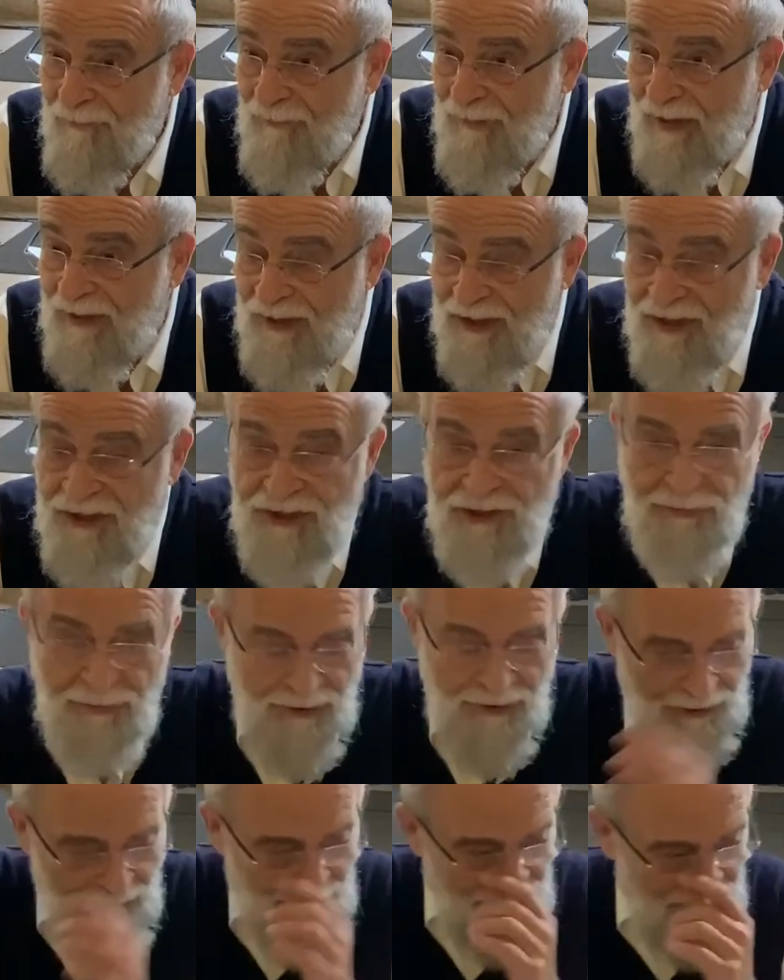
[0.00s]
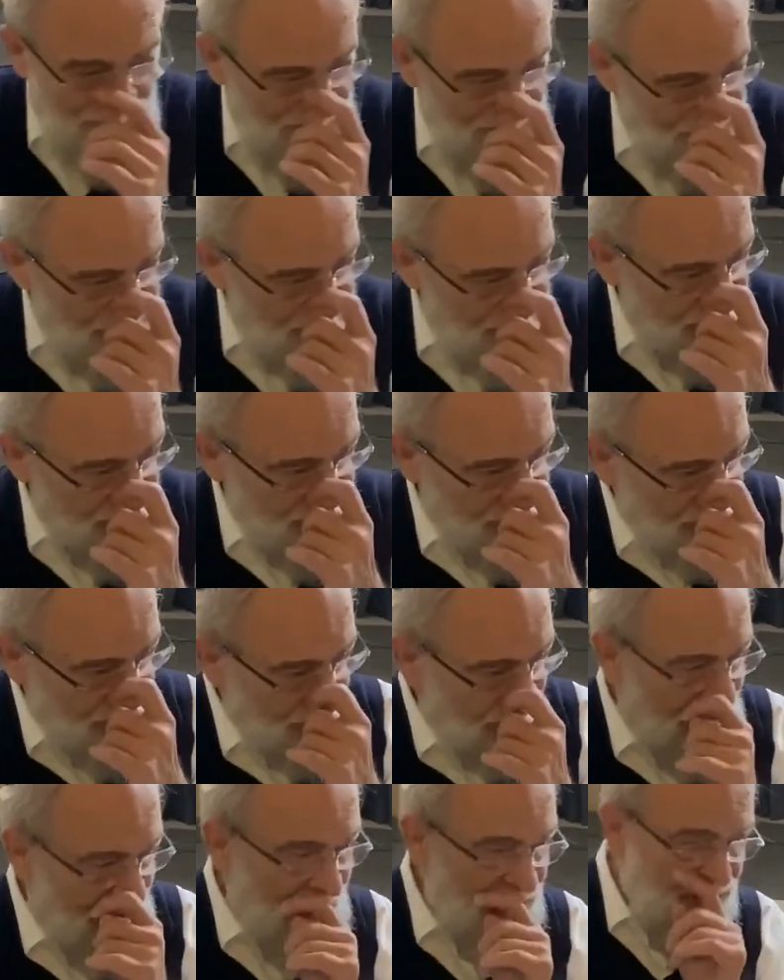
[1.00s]
And this is really teaching us the
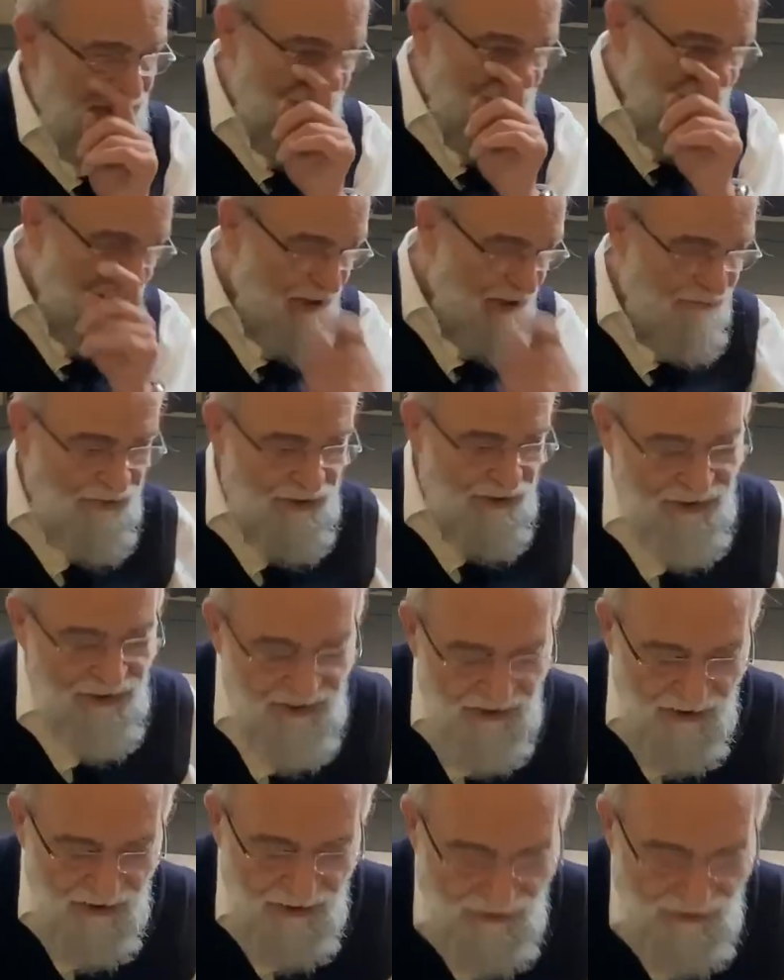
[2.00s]
tragedy of this